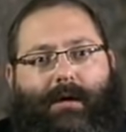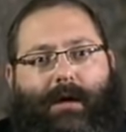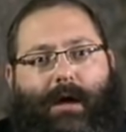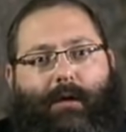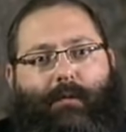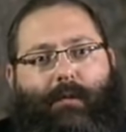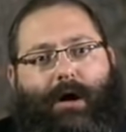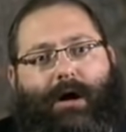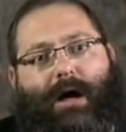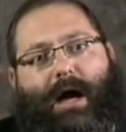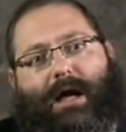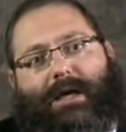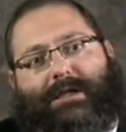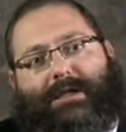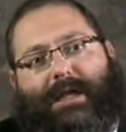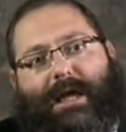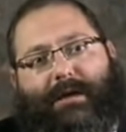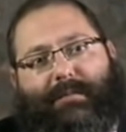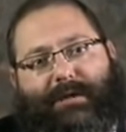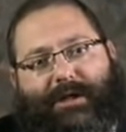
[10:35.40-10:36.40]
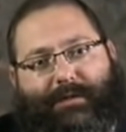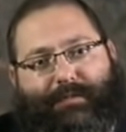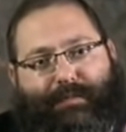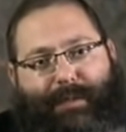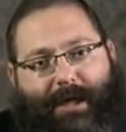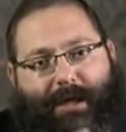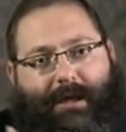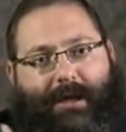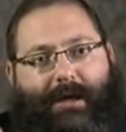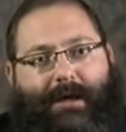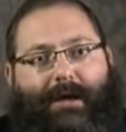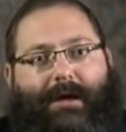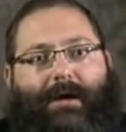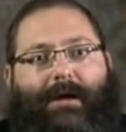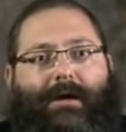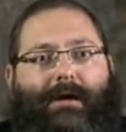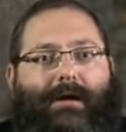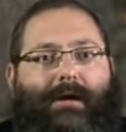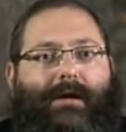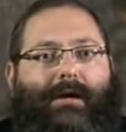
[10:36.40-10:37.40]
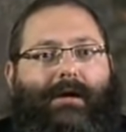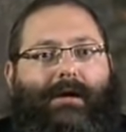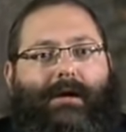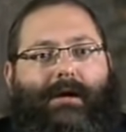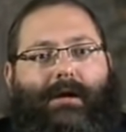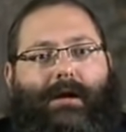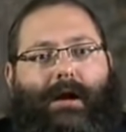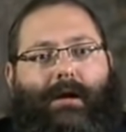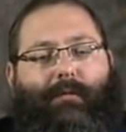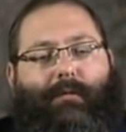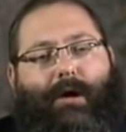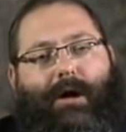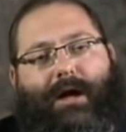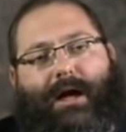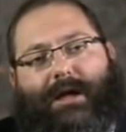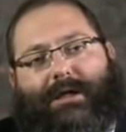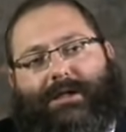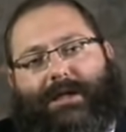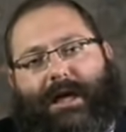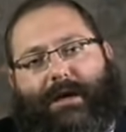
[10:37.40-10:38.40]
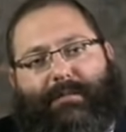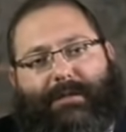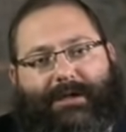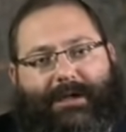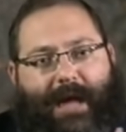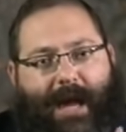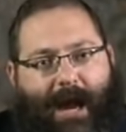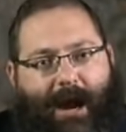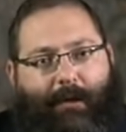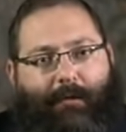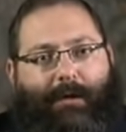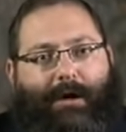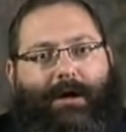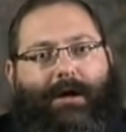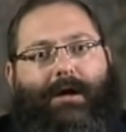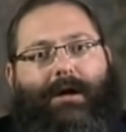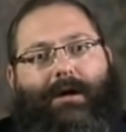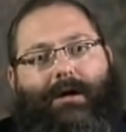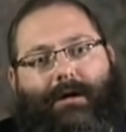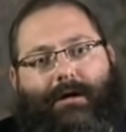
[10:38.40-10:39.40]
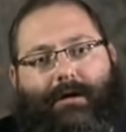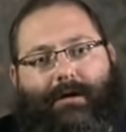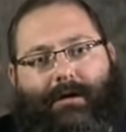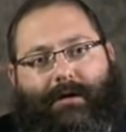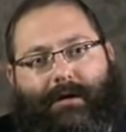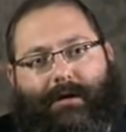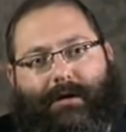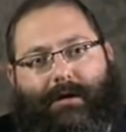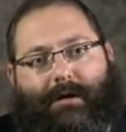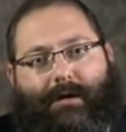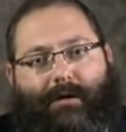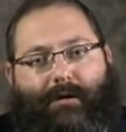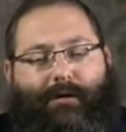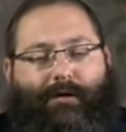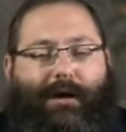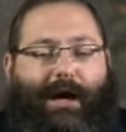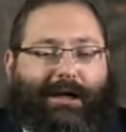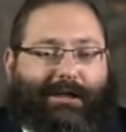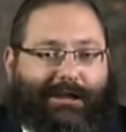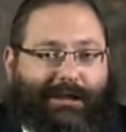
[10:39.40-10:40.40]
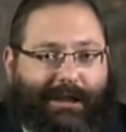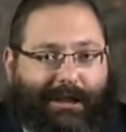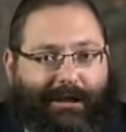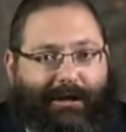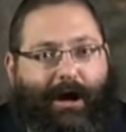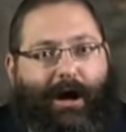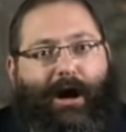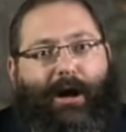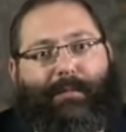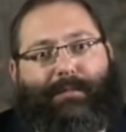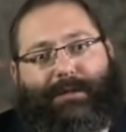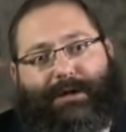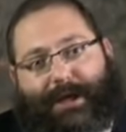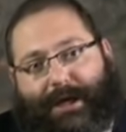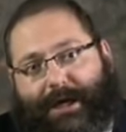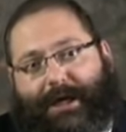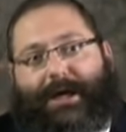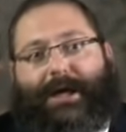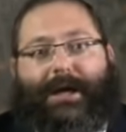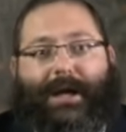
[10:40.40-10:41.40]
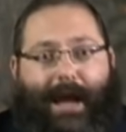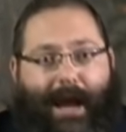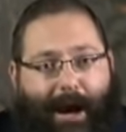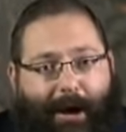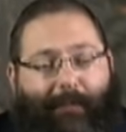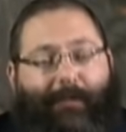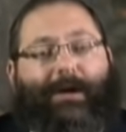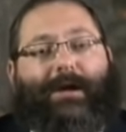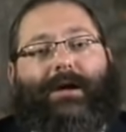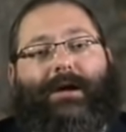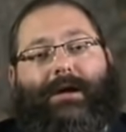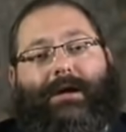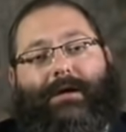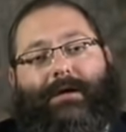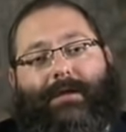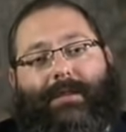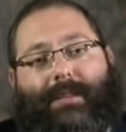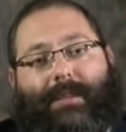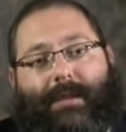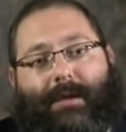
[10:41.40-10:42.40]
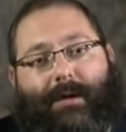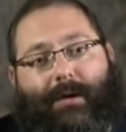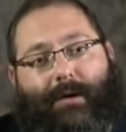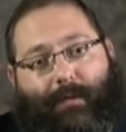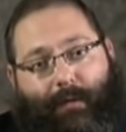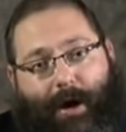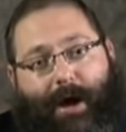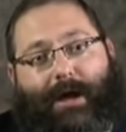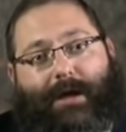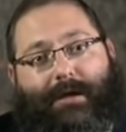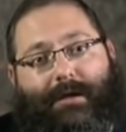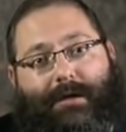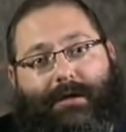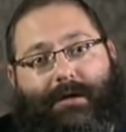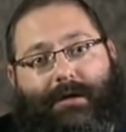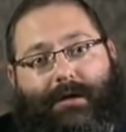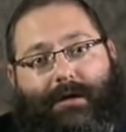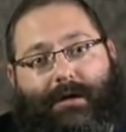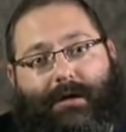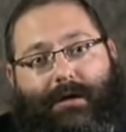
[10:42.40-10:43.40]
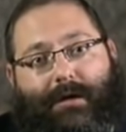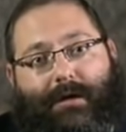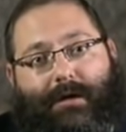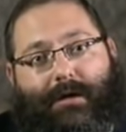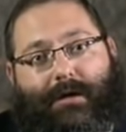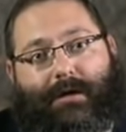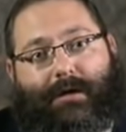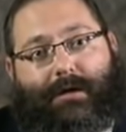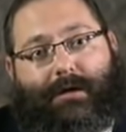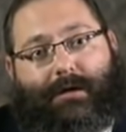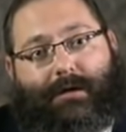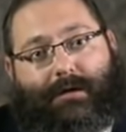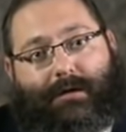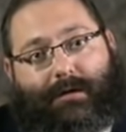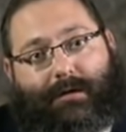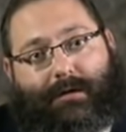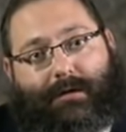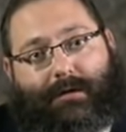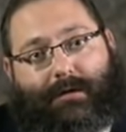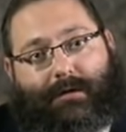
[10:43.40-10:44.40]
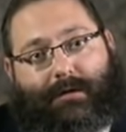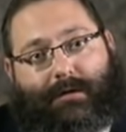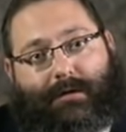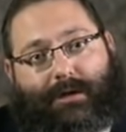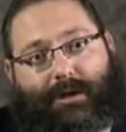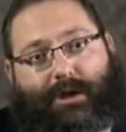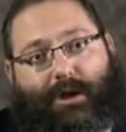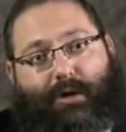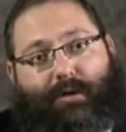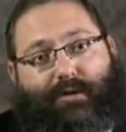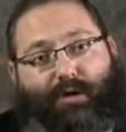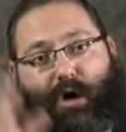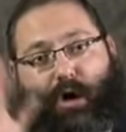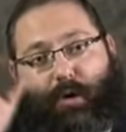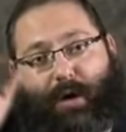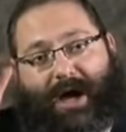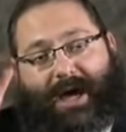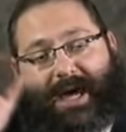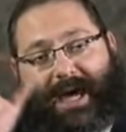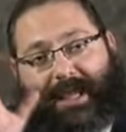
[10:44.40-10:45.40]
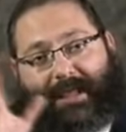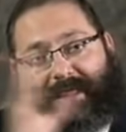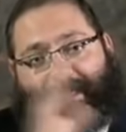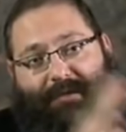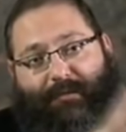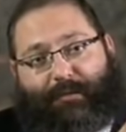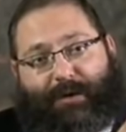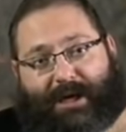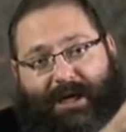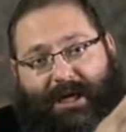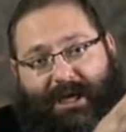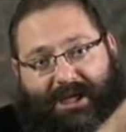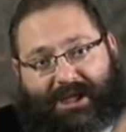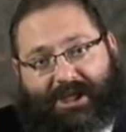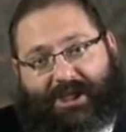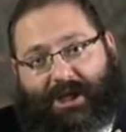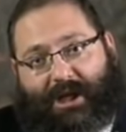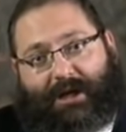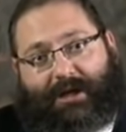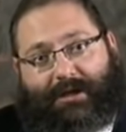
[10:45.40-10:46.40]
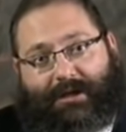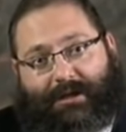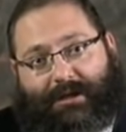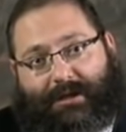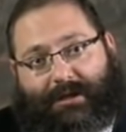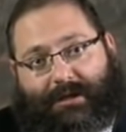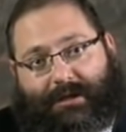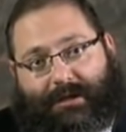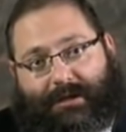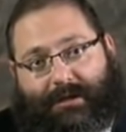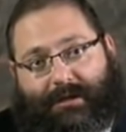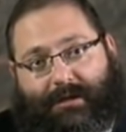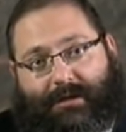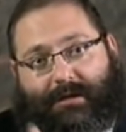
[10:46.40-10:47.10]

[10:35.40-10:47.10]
and one guy's name is Billy, and one guy's name is Harry, or actually Tom, Dick, and Harry, right? So Noah had three sons.